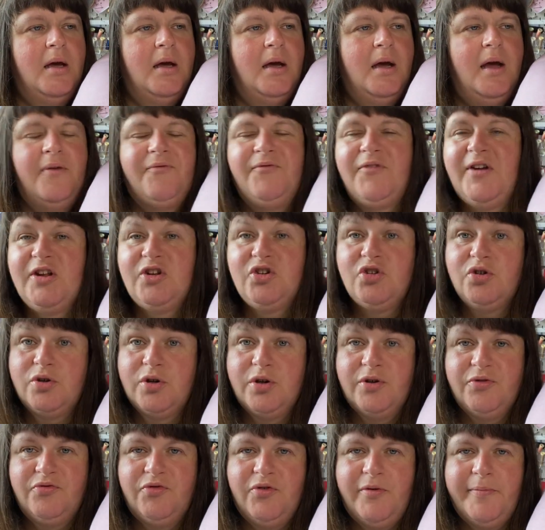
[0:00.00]
And Rachel
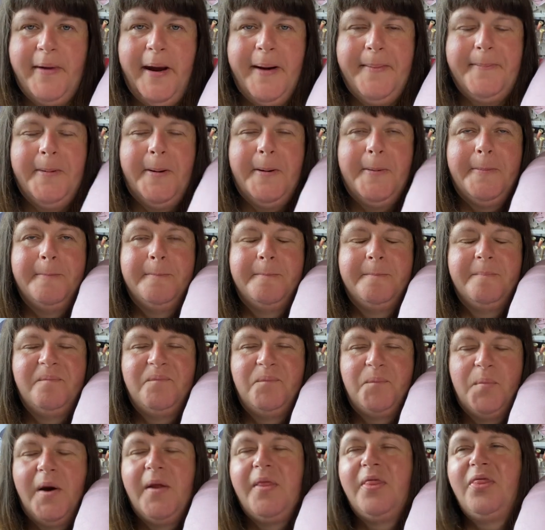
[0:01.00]
couldn't remember,
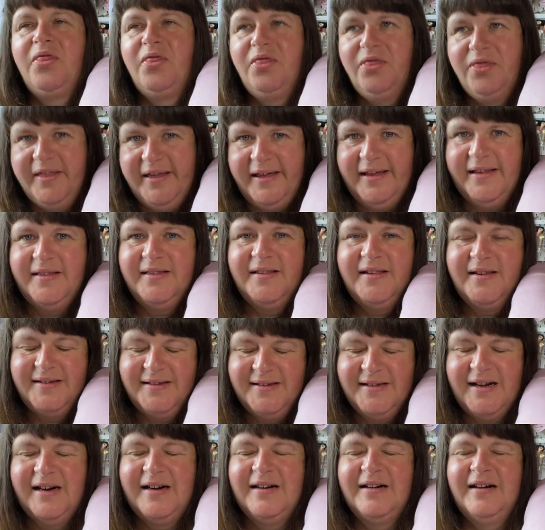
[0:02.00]
but they
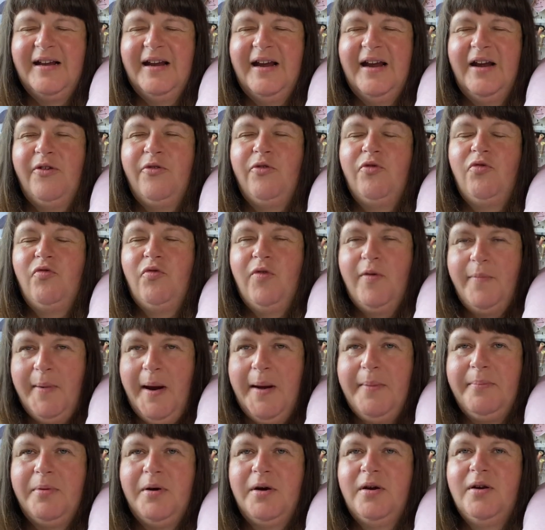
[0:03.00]
distinctly
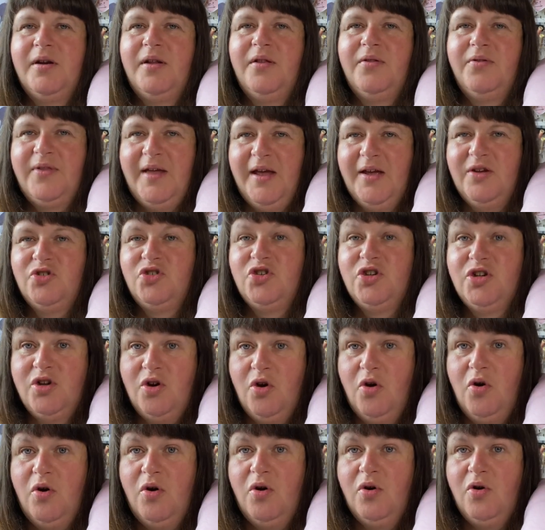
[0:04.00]
remembered that she
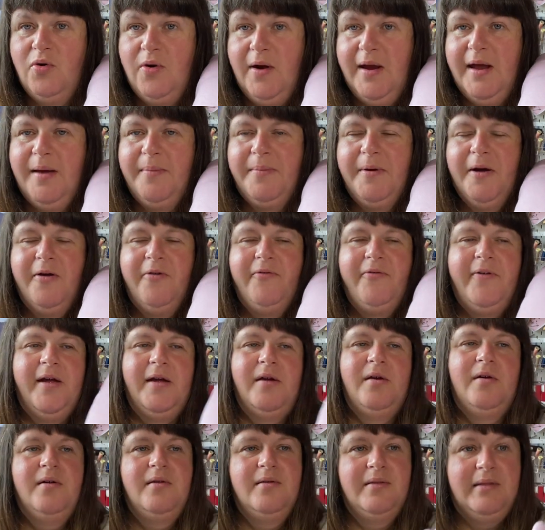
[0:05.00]
got quite a bit of it
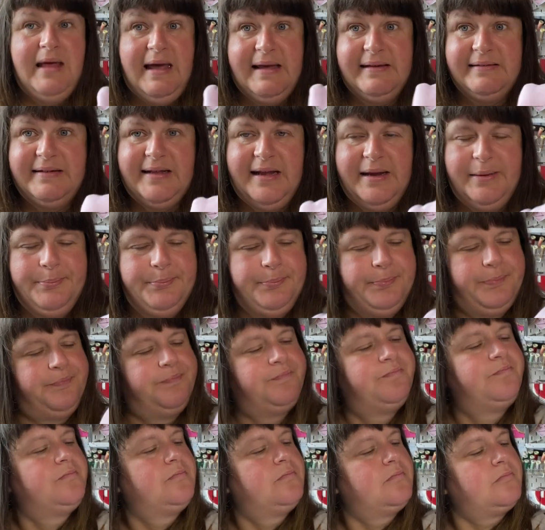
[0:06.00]
last time.
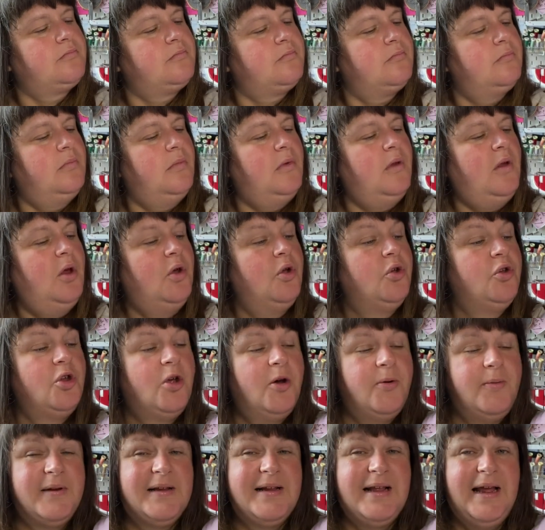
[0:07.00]
So
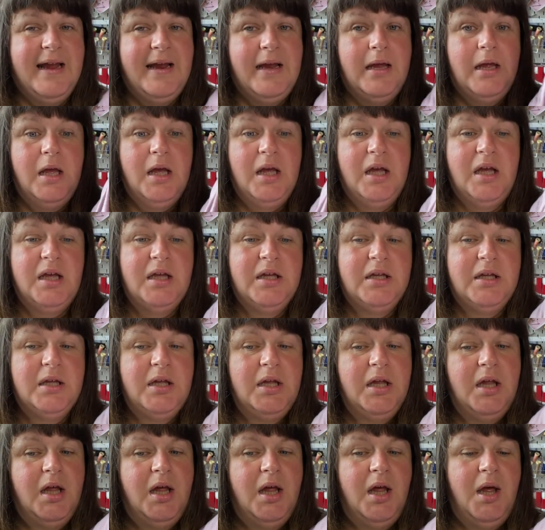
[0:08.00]
I was like,
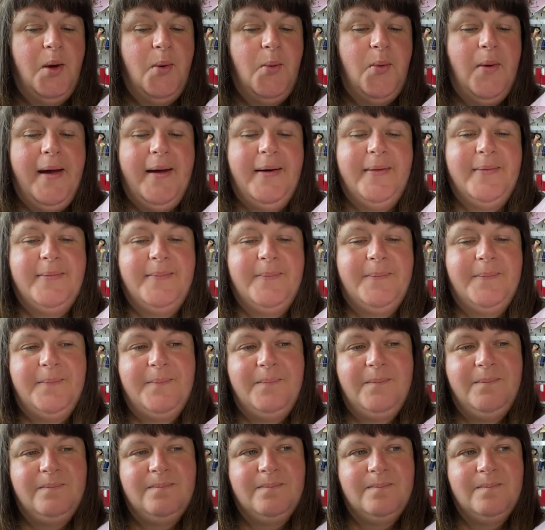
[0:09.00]
well,
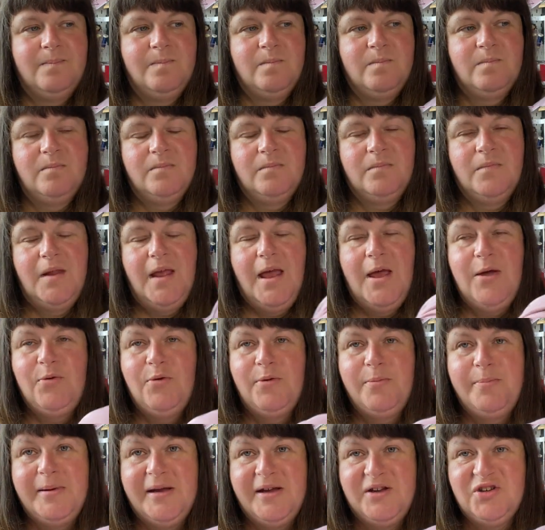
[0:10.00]
it
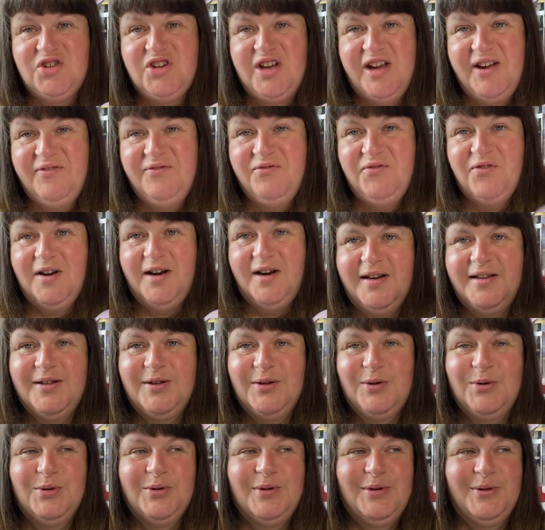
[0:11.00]
would be a shame for to
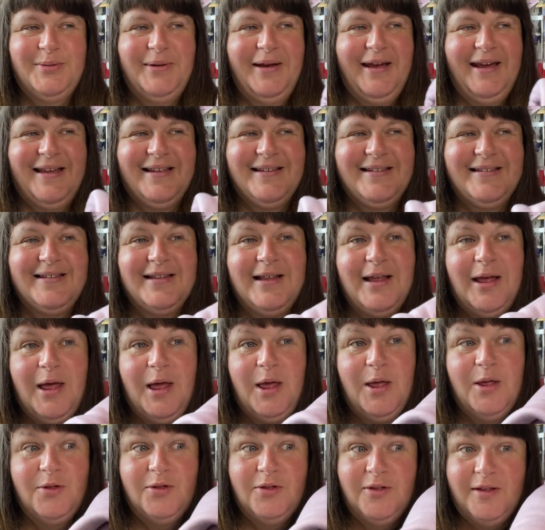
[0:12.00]
go to waste.
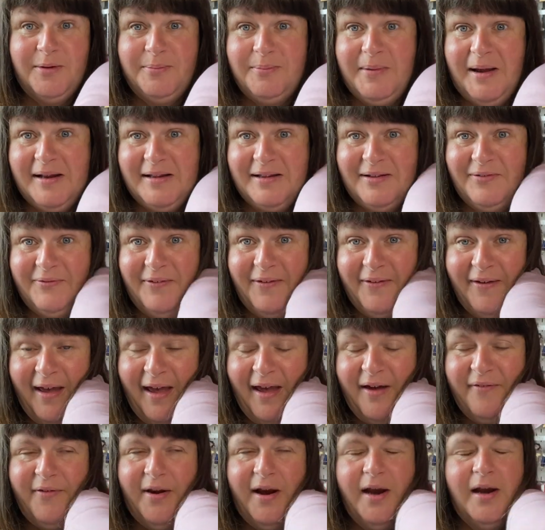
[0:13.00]
Do you mind if I
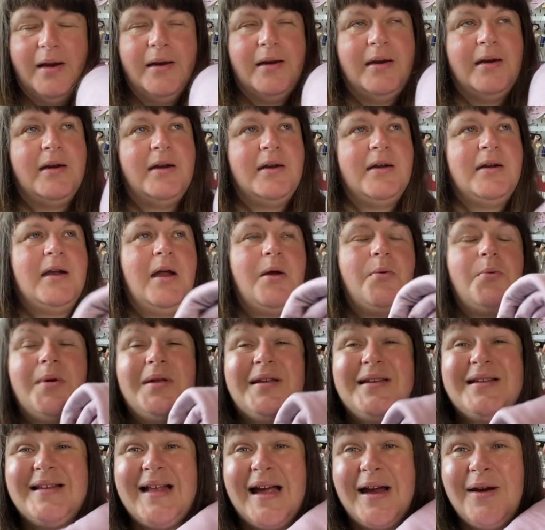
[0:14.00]
have it? Now it
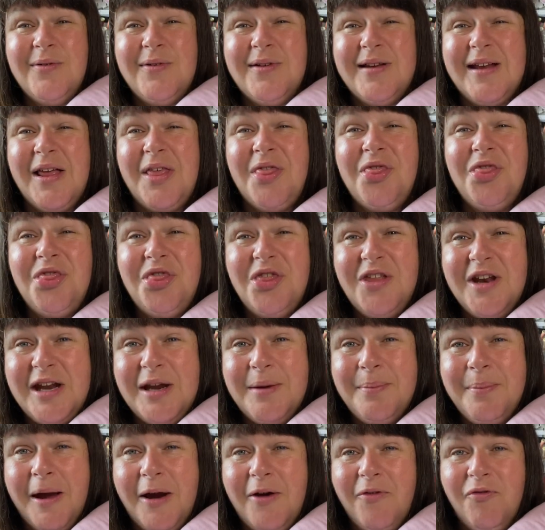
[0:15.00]
was down to
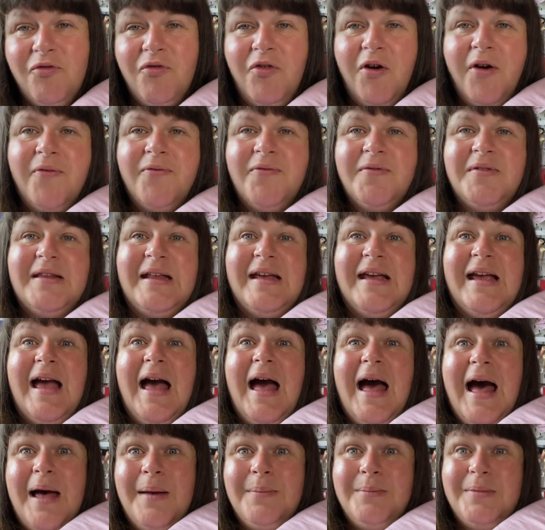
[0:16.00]
£3.50
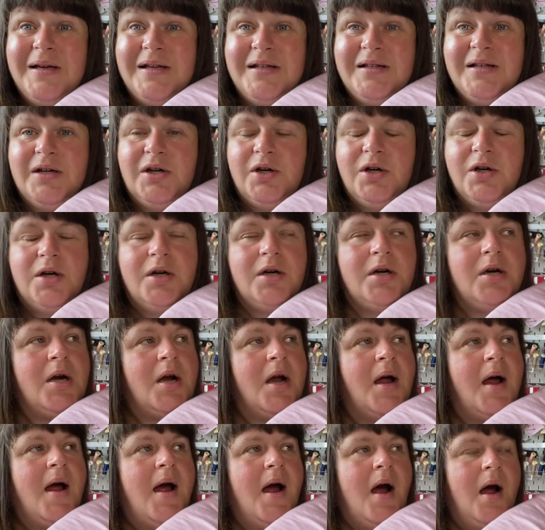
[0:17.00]
a metre.
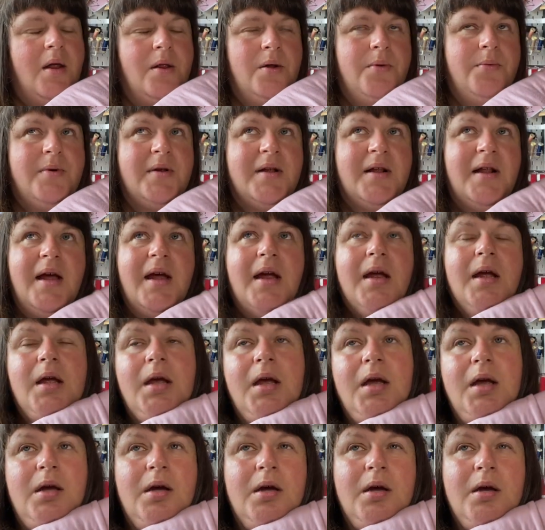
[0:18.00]
And there was
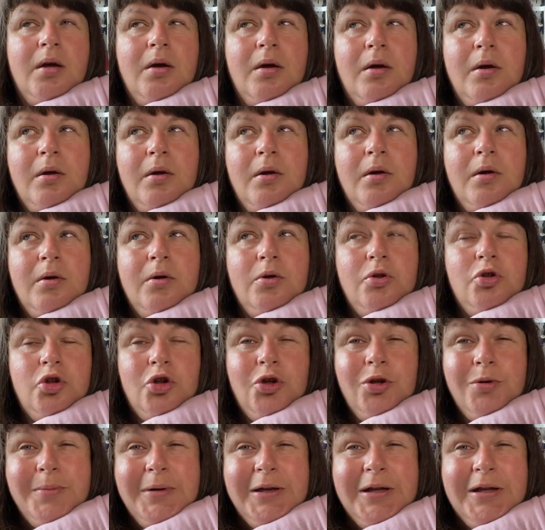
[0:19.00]
like
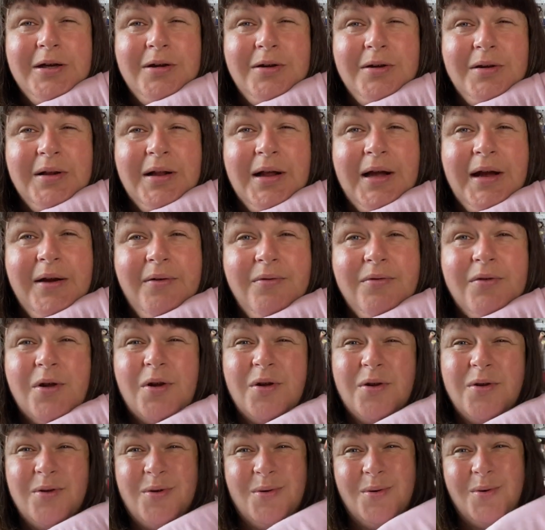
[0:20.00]
2 metres left.
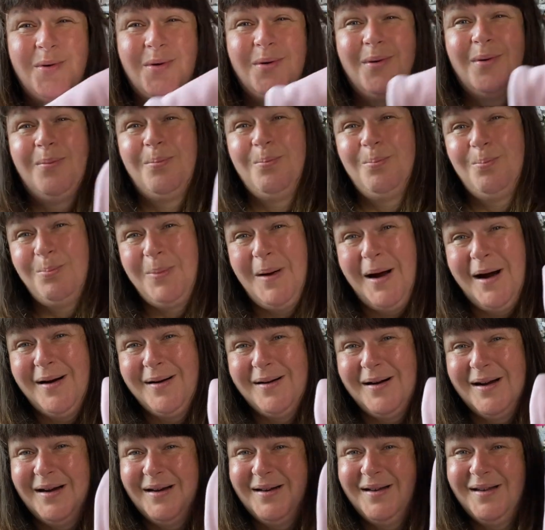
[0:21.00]
So
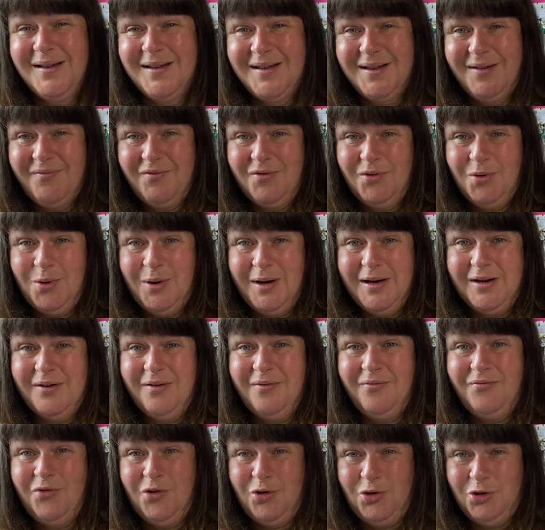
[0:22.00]
bargain, £7
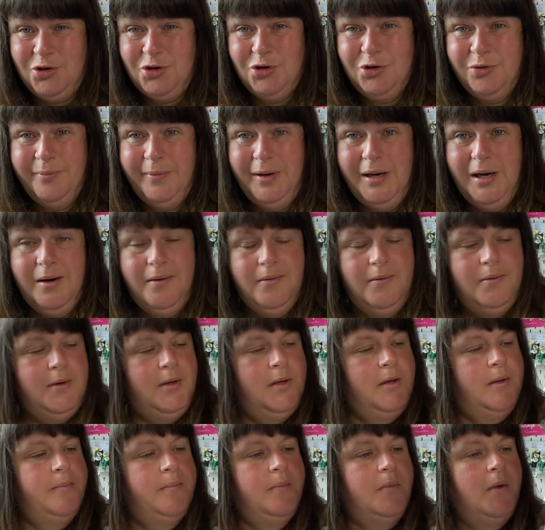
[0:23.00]
for 2
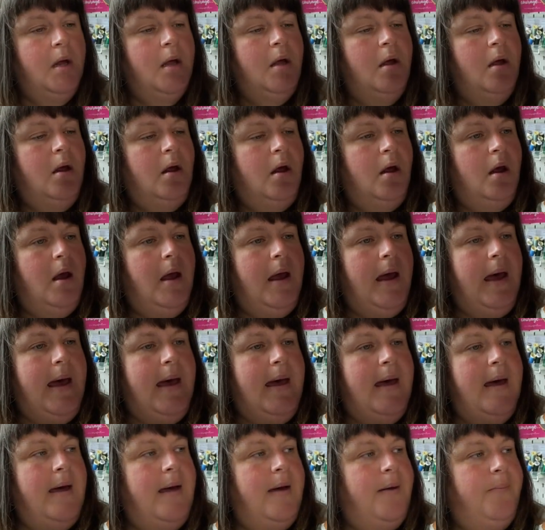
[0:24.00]
metres.
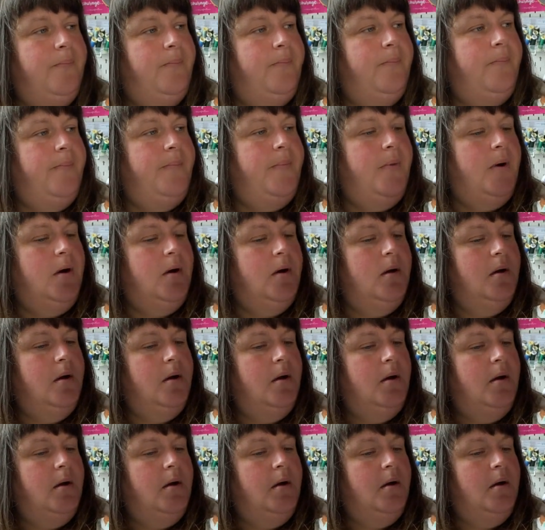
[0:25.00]

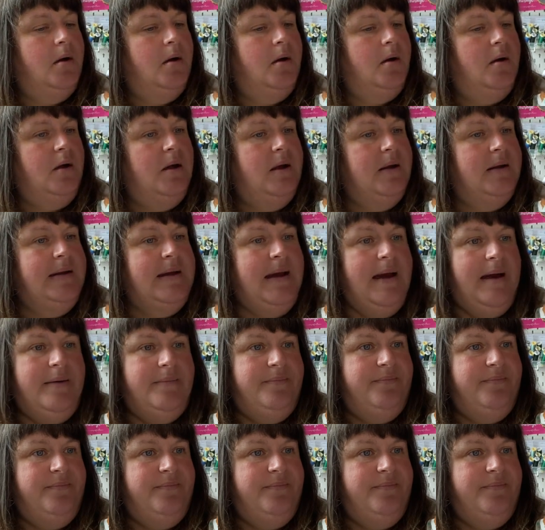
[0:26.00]
Yeah,